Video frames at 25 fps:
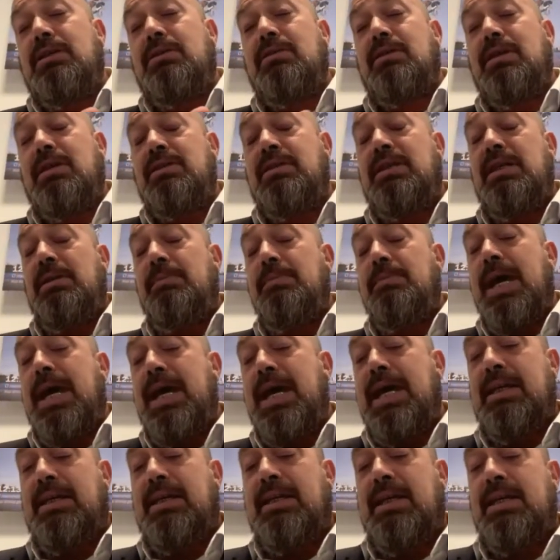the team
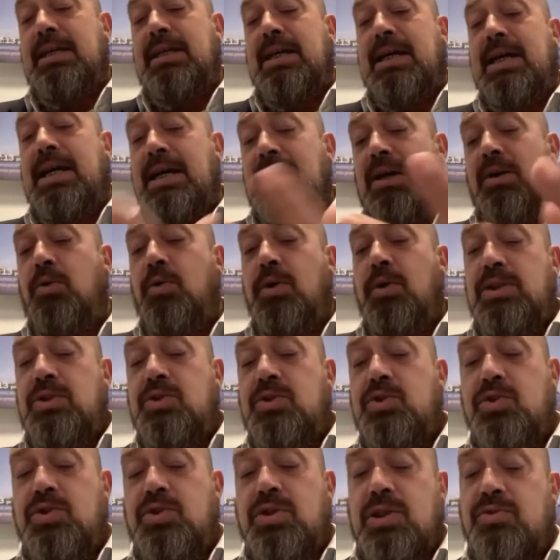had, and I
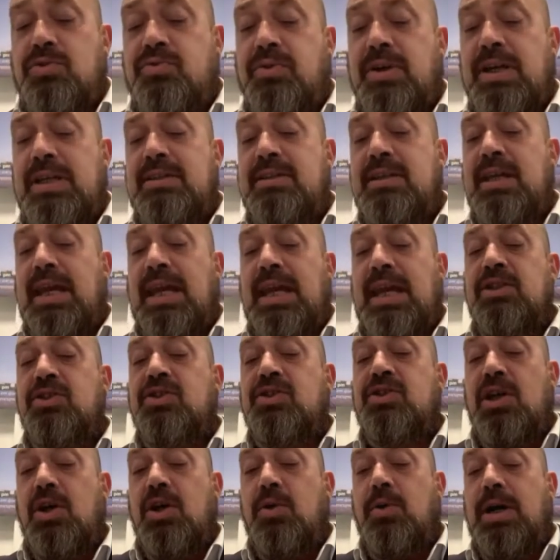always use this phrase: there
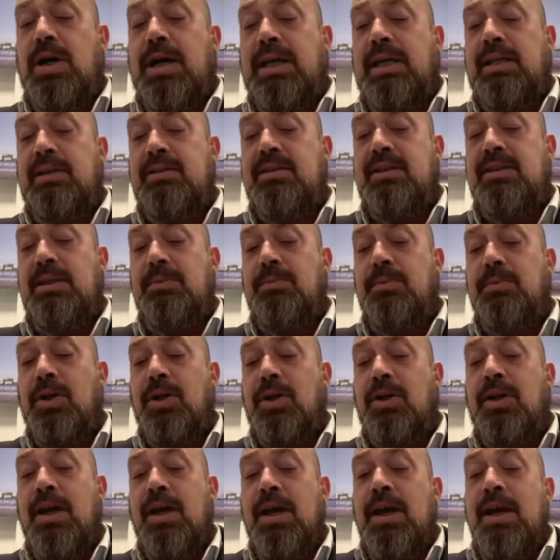is no I in teamwork.
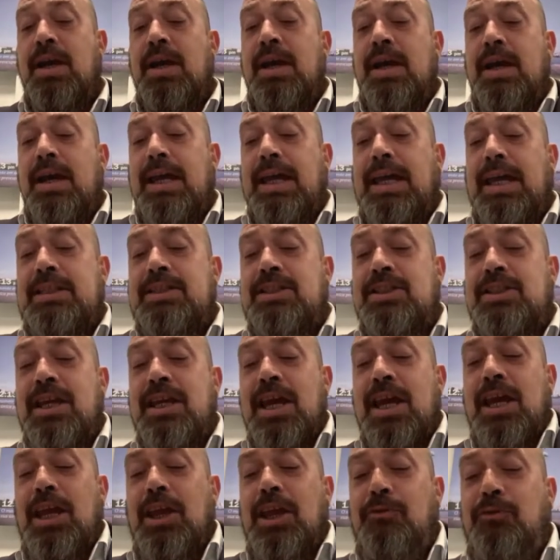It's
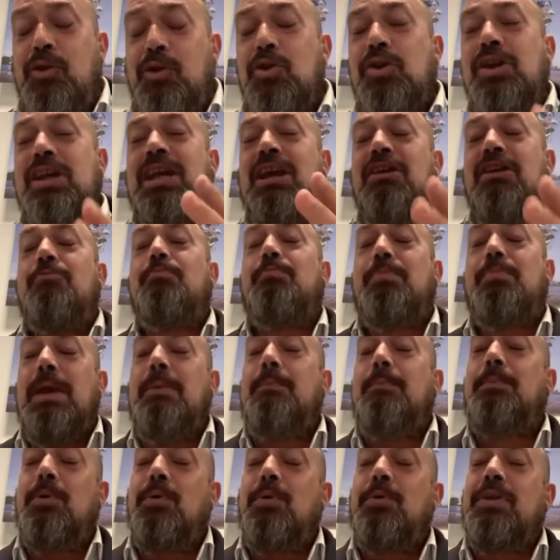if you give
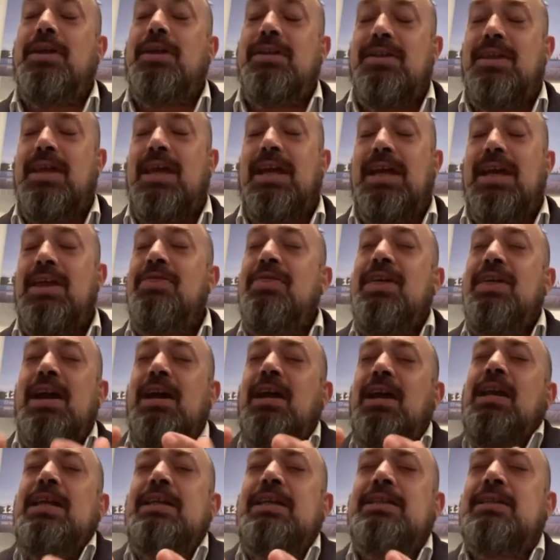people the thing, and the,
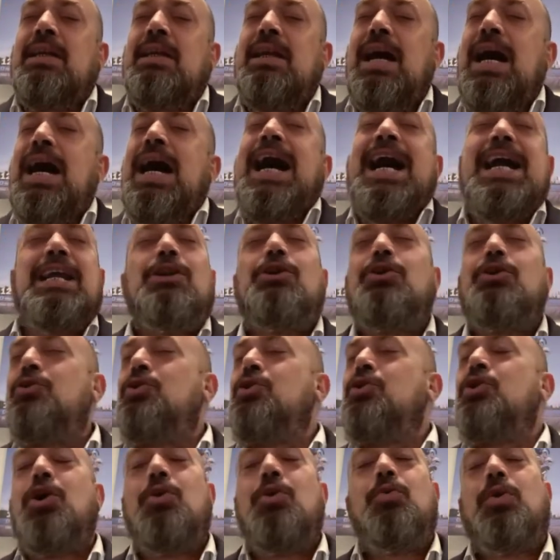listen, I
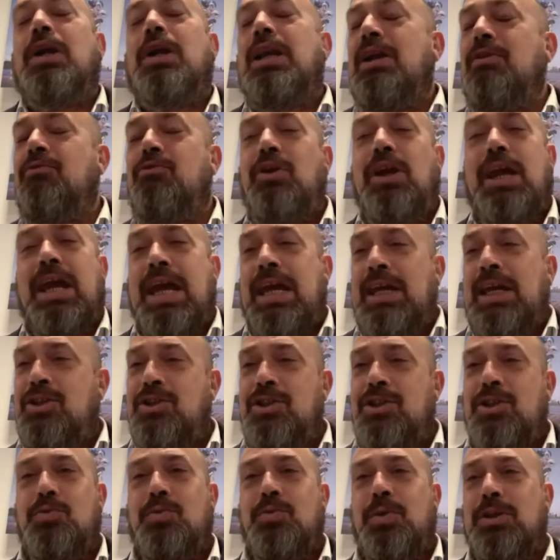don't know what every
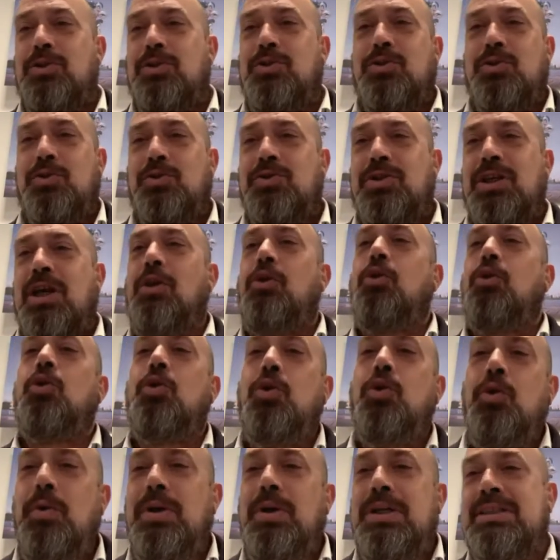agent wants to sell, or
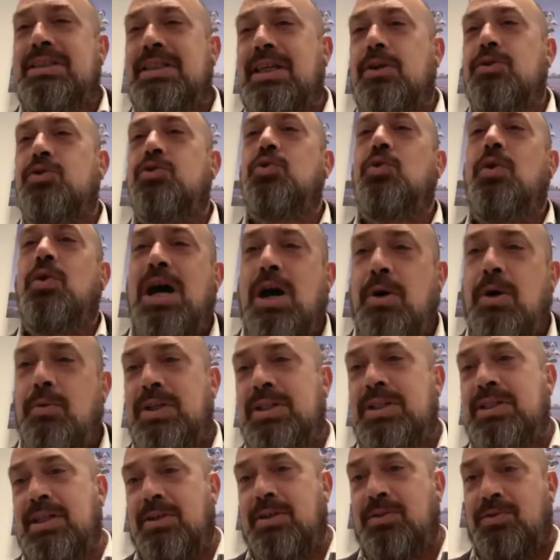who he sells to, or how
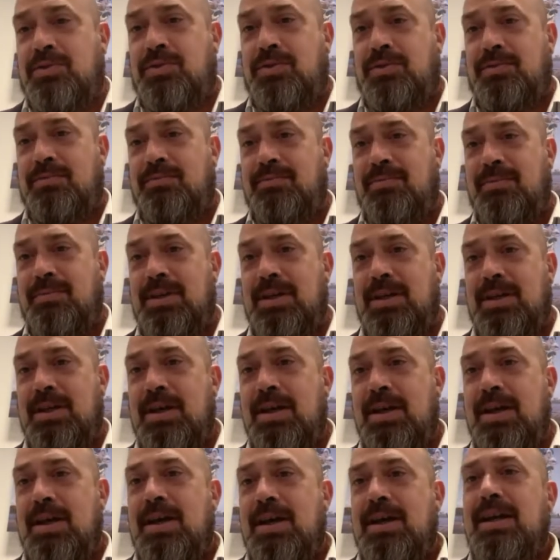he sells to.
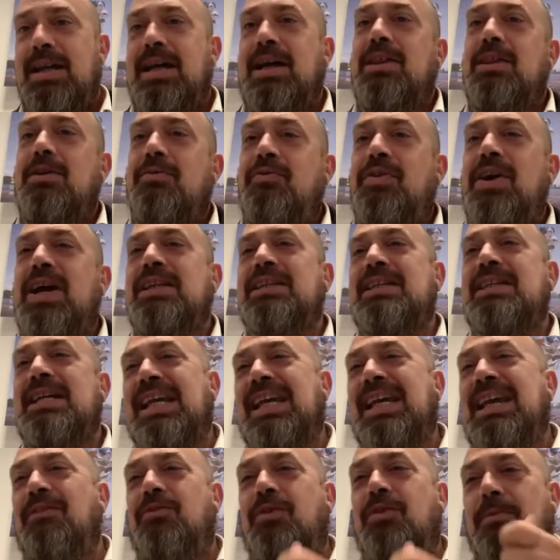Now, the fact I
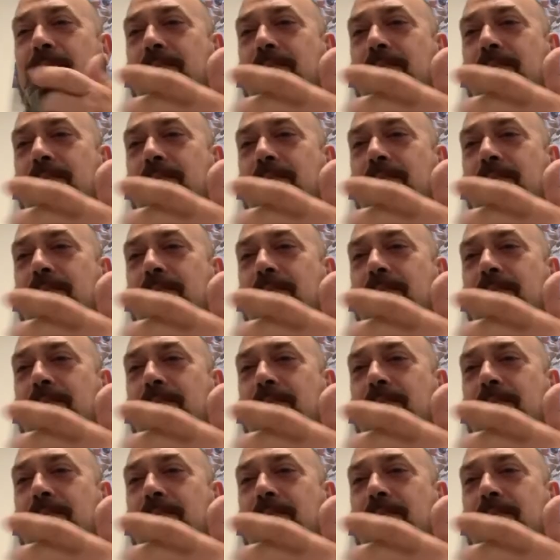give him